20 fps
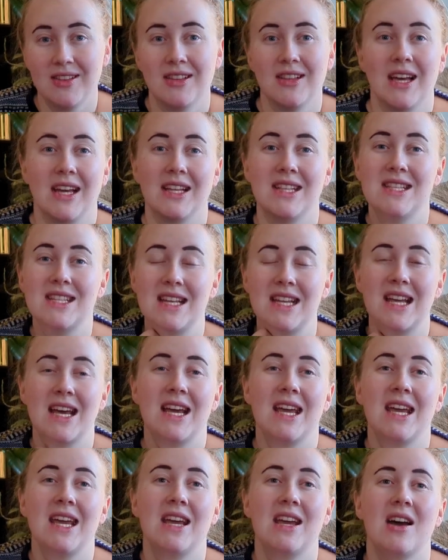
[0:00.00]
like did
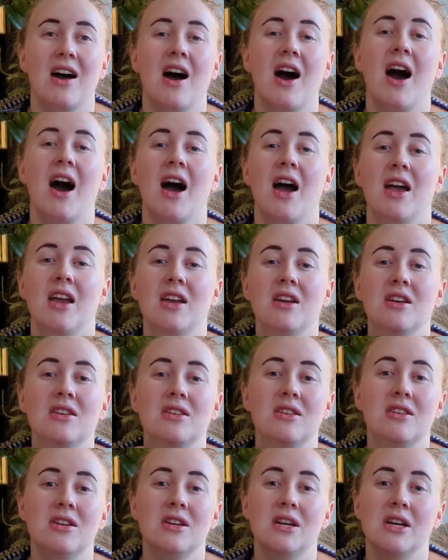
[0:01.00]
a high
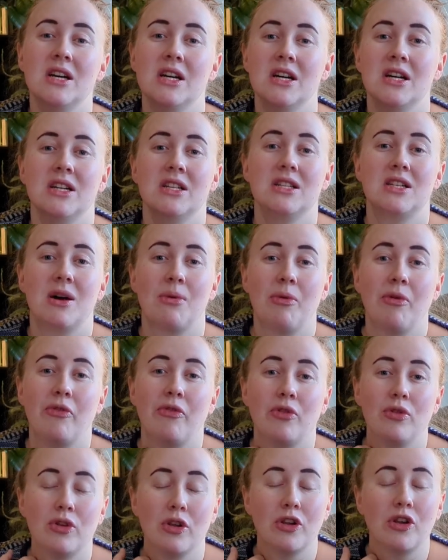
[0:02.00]
double
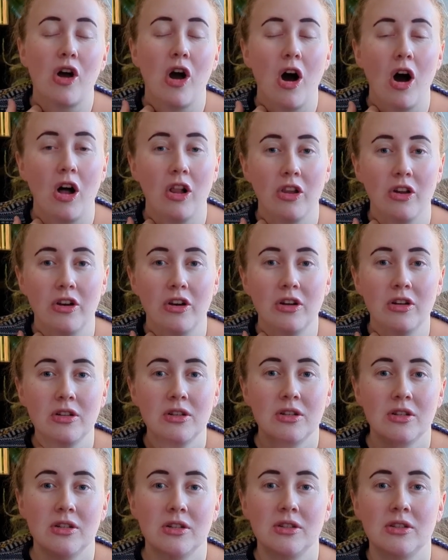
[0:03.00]
folded collar
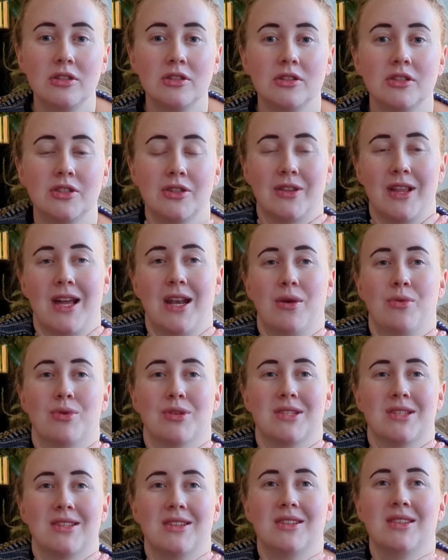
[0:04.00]
so that it
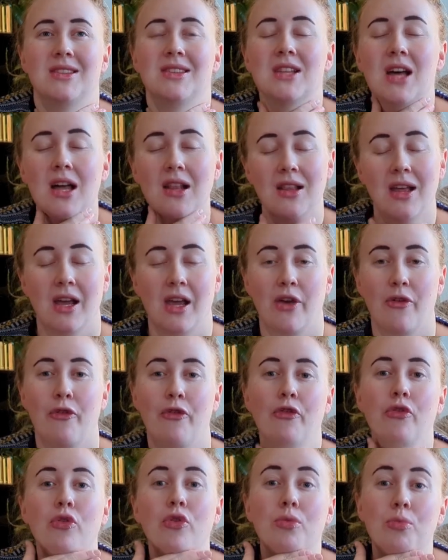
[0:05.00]
was not like a
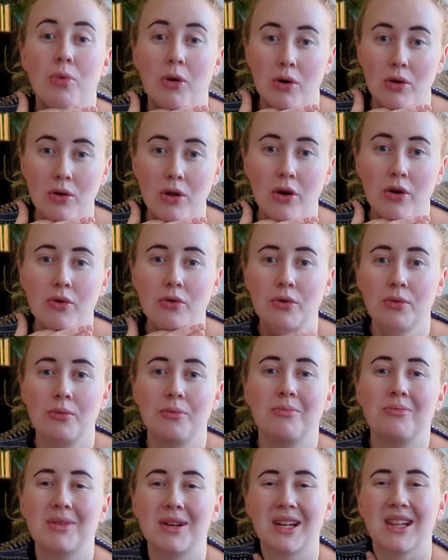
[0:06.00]
full polo,
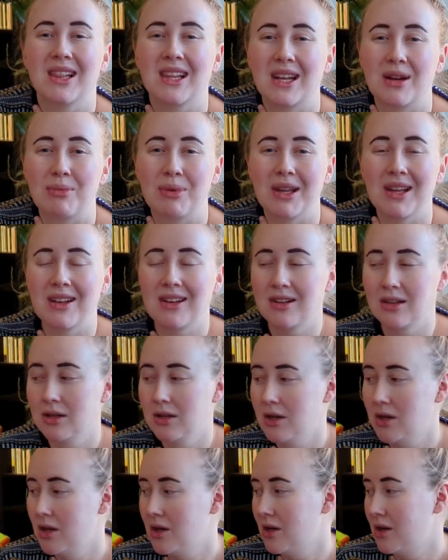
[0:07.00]
but a little bit.
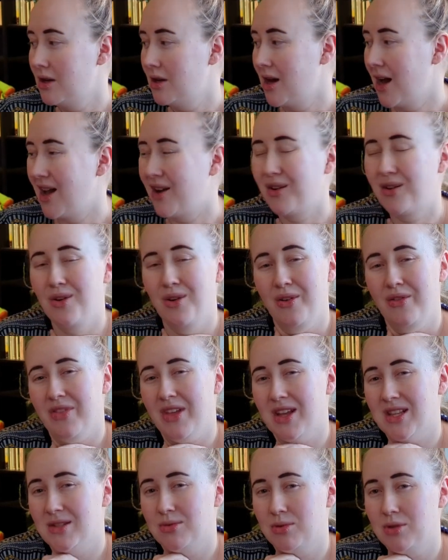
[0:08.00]
I don't know if
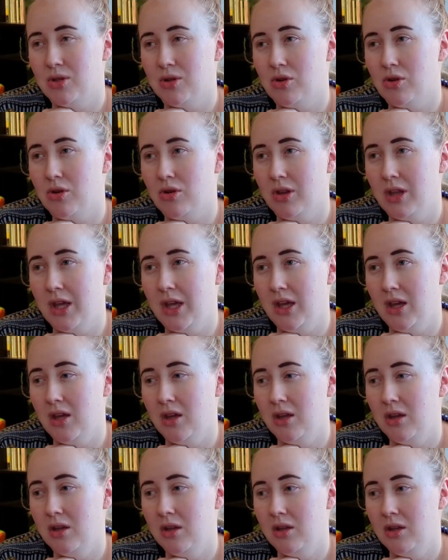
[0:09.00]
that's what you call I
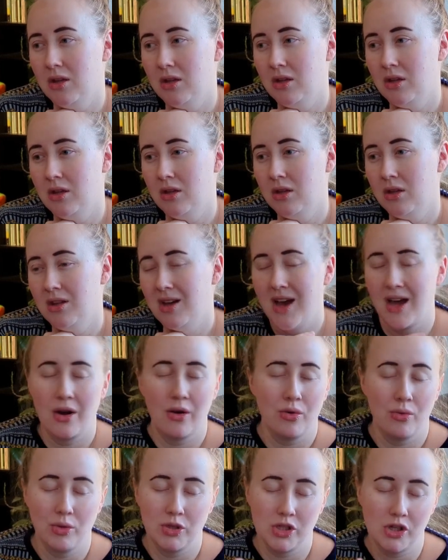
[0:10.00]

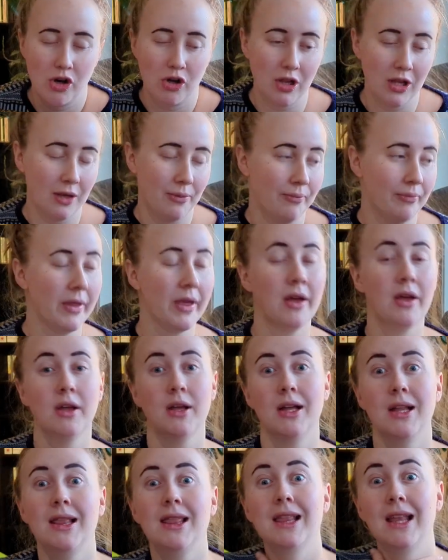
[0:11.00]
don't know what you call it.
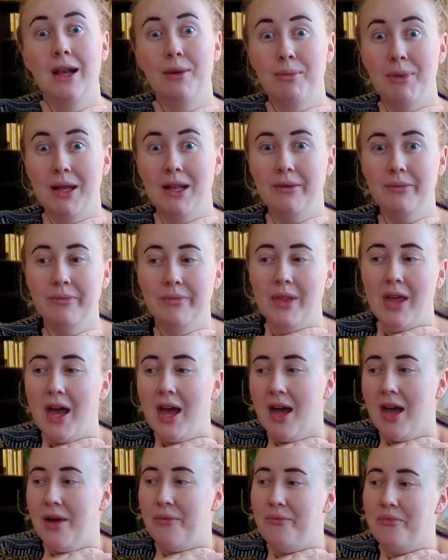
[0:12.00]
A little bit.
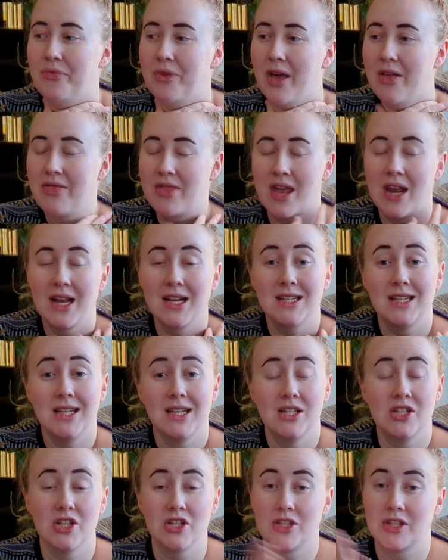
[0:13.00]
And then I
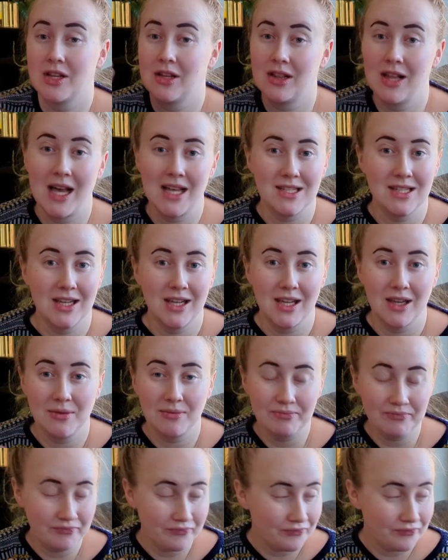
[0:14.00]
did just a classic